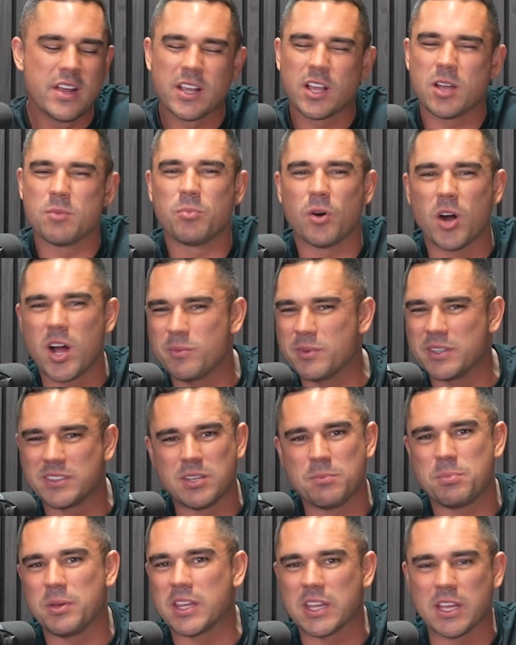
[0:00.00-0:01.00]
combined with
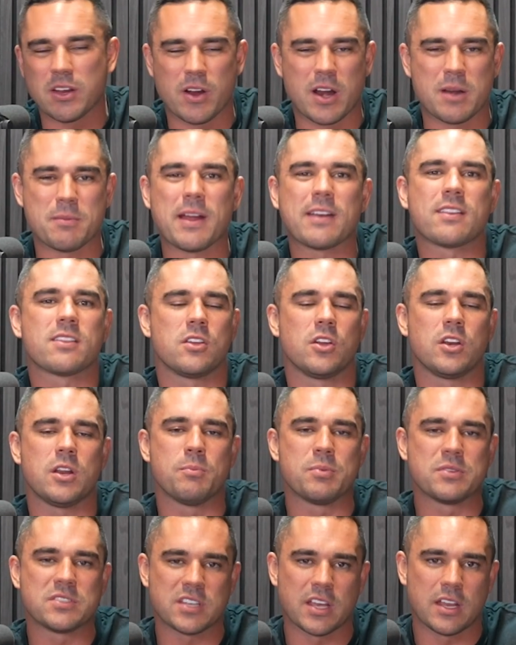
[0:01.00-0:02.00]
typically around about
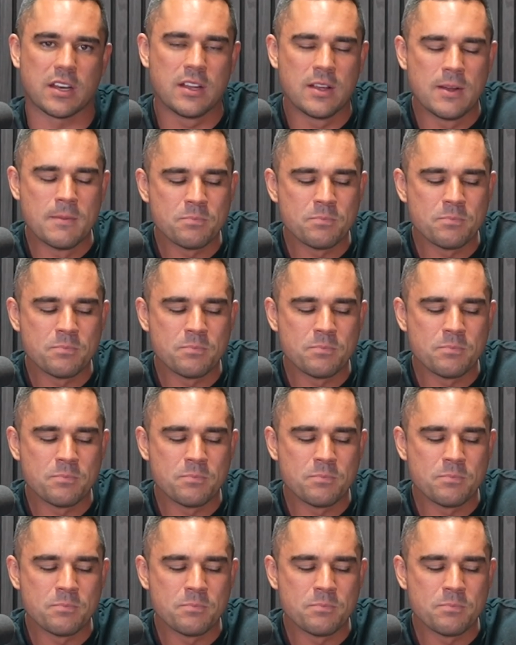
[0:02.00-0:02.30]
30%